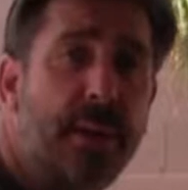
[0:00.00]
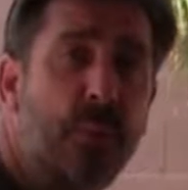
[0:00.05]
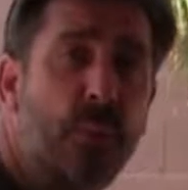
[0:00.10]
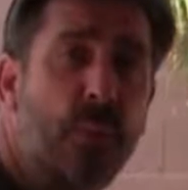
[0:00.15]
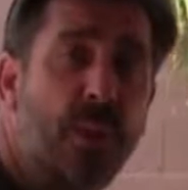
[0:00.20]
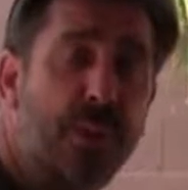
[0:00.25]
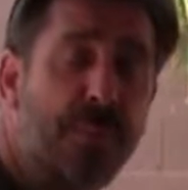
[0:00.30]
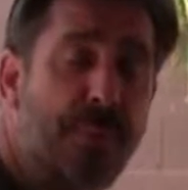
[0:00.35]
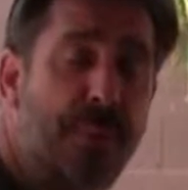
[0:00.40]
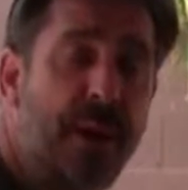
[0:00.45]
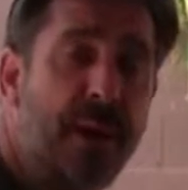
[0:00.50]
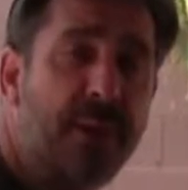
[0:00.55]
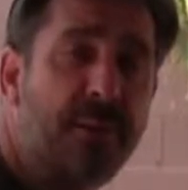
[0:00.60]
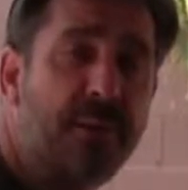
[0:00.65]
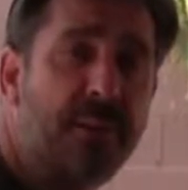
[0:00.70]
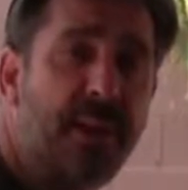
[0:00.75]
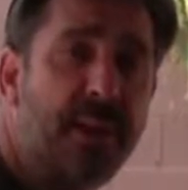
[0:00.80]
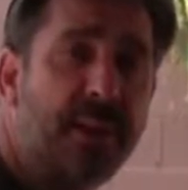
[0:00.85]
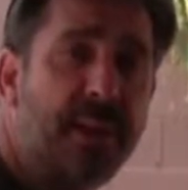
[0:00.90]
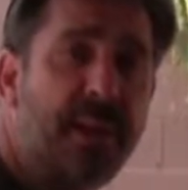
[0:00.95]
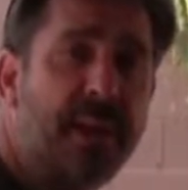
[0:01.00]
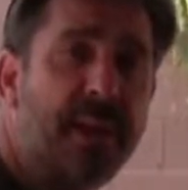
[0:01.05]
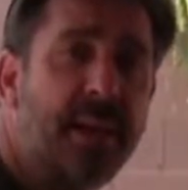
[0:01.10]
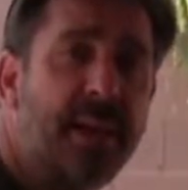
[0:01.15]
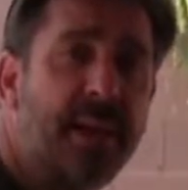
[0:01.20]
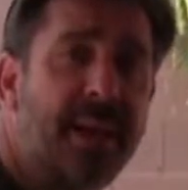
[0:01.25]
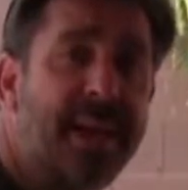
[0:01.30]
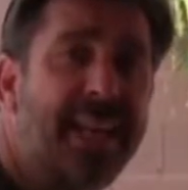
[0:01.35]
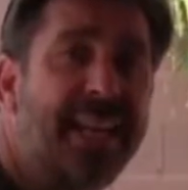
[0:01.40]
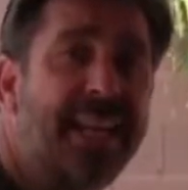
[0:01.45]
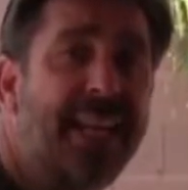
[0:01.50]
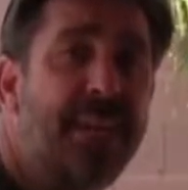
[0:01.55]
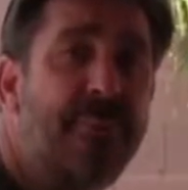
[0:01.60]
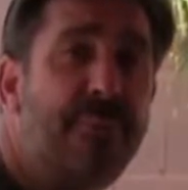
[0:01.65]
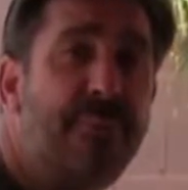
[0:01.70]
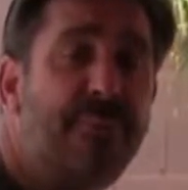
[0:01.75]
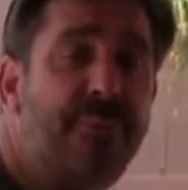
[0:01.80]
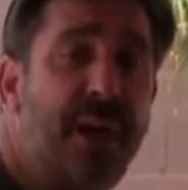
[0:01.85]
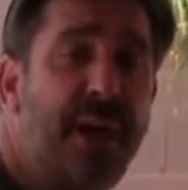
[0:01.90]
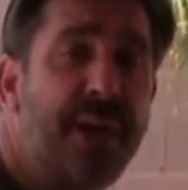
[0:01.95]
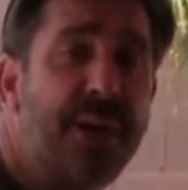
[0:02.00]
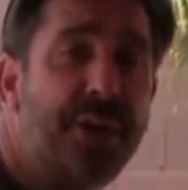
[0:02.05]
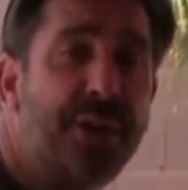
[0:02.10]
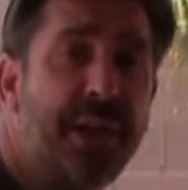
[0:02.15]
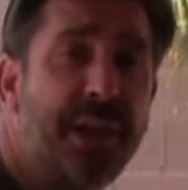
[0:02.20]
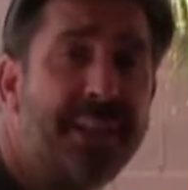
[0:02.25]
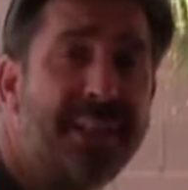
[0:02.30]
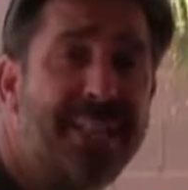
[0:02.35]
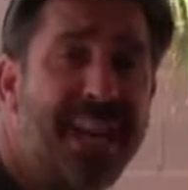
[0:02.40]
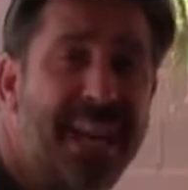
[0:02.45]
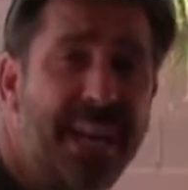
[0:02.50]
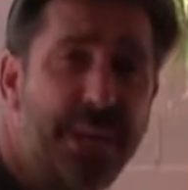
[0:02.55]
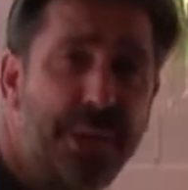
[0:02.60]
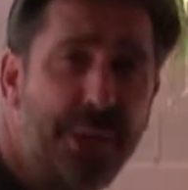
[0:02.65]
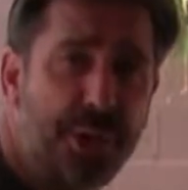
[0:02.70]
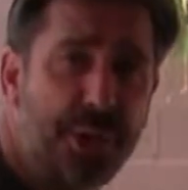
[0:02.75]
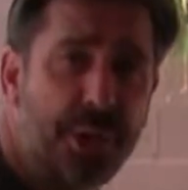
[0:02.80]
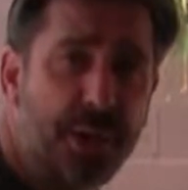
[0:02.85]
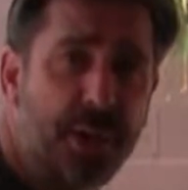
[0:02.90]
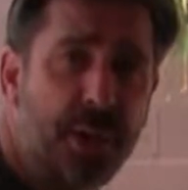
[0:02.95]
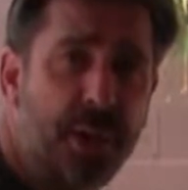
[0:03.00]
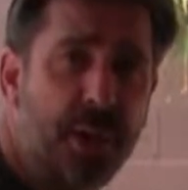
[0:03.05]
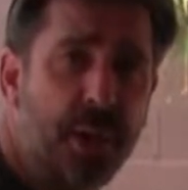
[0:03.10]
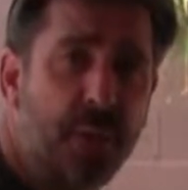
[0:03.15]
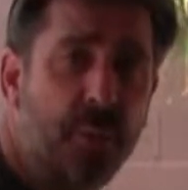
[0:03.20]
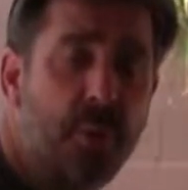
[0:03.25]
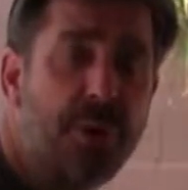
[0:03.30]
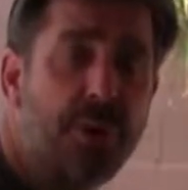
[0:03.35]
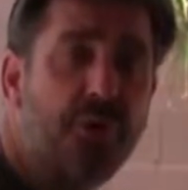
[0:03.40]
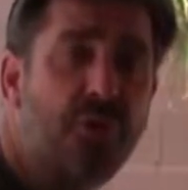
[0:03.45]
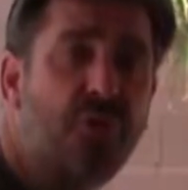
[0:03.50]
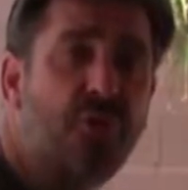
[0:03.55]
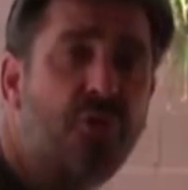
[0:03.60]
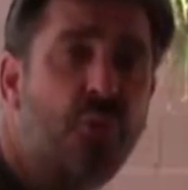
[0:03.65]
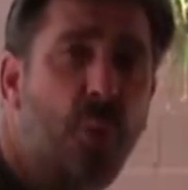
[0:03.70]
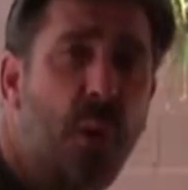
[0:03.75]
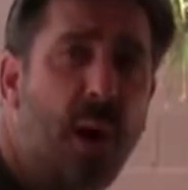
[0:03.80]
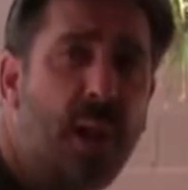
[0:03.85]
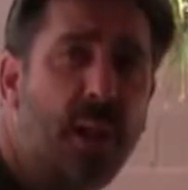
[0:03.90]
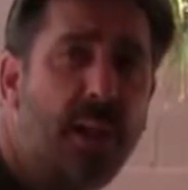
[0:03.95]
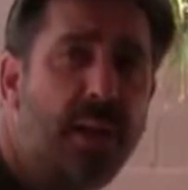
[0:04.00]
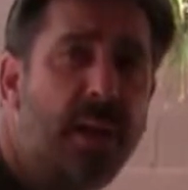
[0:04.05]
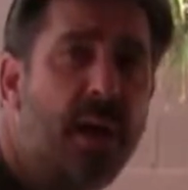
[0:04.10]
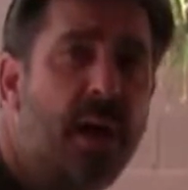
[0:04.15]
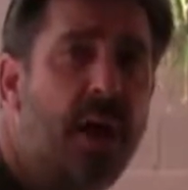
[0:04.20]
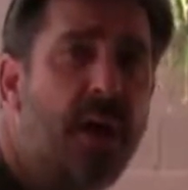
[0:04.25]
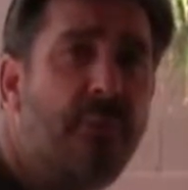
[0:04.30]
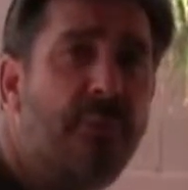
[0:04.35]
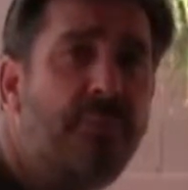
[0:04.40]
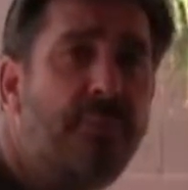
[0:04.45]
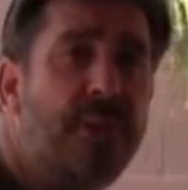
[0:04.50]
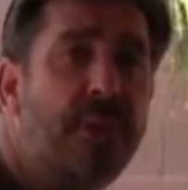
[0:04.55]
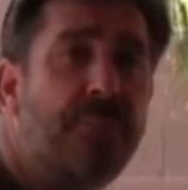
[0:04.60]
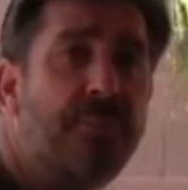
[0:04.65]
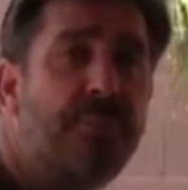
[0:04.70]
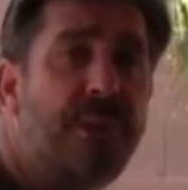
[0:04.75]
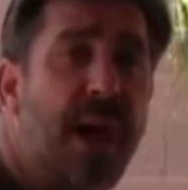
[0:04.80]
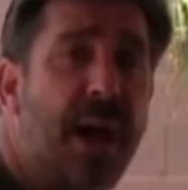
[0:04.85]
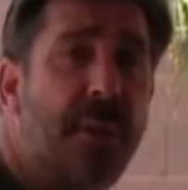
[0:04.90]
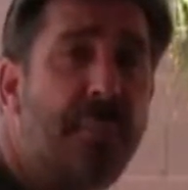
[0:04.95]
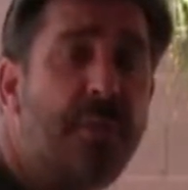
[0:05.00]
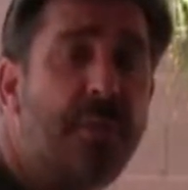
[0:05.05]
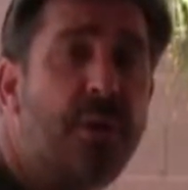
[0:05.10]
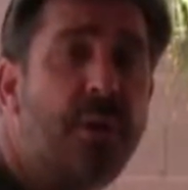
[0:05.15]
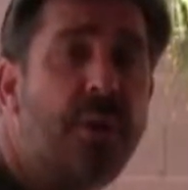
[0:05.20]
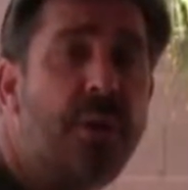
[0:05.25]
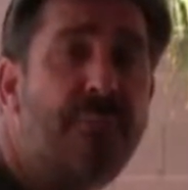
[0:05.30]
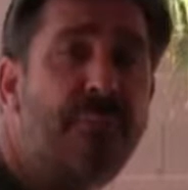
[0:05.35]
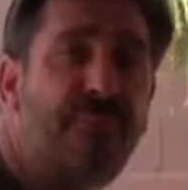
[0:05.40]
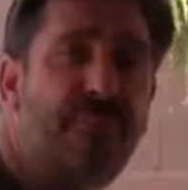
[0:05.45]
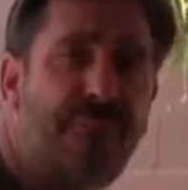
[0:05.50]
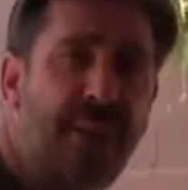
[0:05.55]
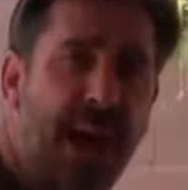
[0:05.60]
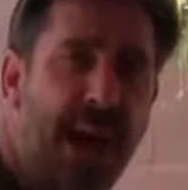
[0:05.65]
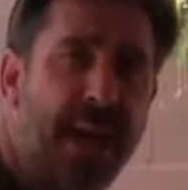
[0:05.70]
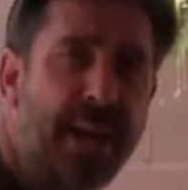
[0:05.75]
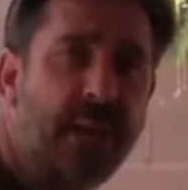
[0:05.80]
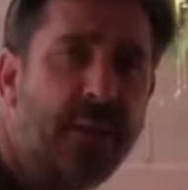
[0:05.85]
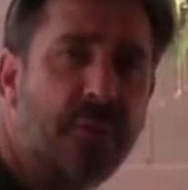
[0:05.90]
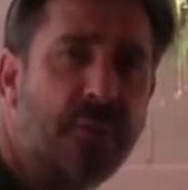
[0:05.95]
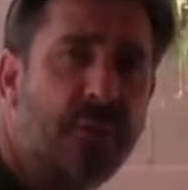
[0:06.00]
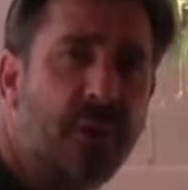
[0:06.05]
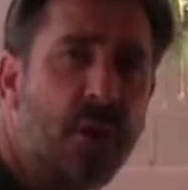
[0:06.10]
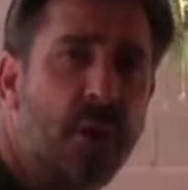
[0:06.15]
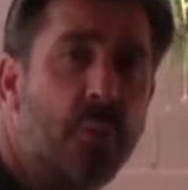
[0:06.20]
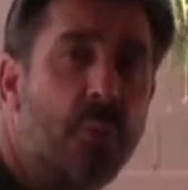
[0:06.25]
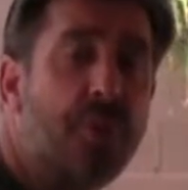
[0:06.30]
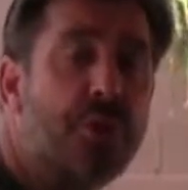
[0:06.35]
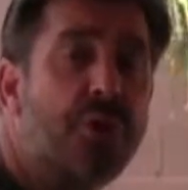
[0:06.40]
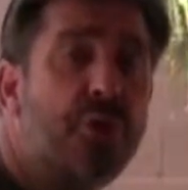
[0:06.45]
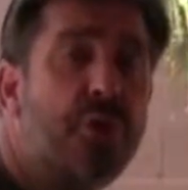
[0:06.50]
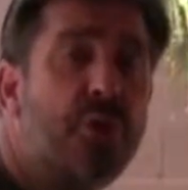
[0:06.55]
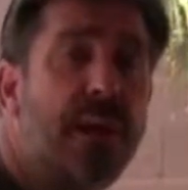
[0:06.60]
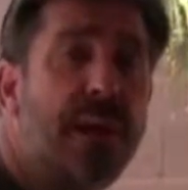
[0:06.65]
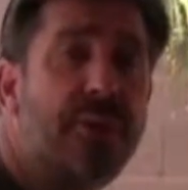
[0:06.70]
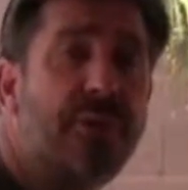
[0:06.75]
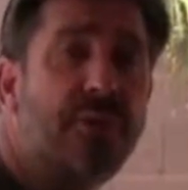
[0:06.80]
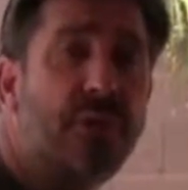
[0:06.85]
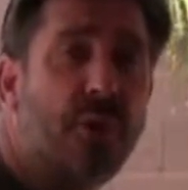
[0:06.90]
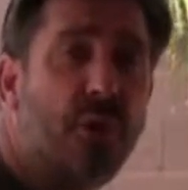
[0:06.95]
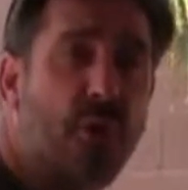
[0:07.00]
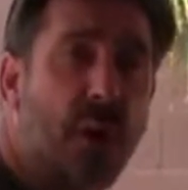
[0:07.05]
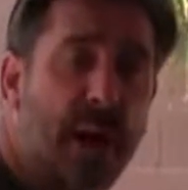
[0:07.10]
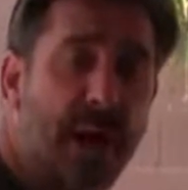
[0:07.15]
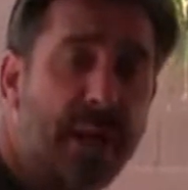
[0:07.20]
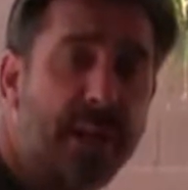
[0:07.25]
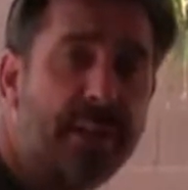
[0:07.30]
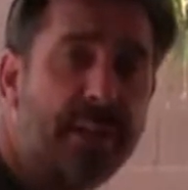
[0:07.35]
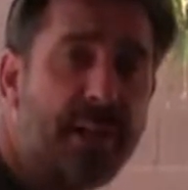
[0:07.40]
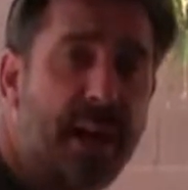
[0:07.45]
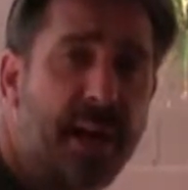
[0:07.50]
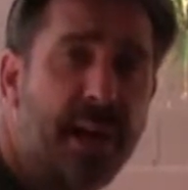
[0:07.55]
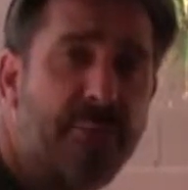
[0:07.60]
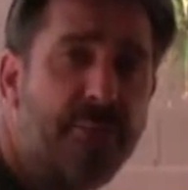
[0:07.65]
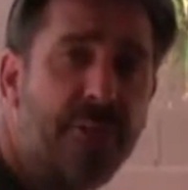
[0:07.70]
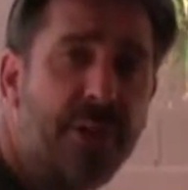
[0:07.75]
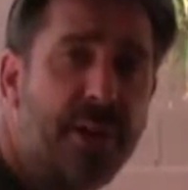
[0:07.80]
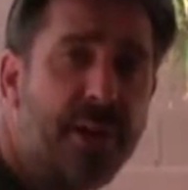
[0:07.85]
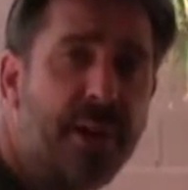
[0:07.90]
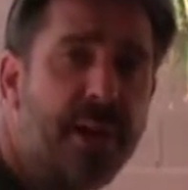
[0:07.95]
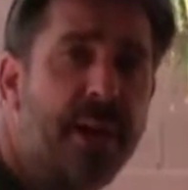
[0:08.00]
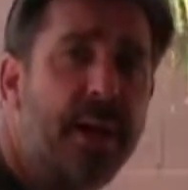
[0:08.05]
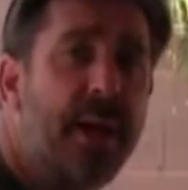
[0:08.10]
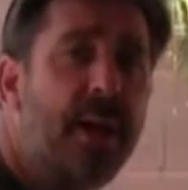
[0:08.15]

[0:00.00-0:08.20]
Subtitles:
with pets that they can get lymphangiectasia, which is swelling of the abdominal lymphatics, which creates the chronic diarrhea.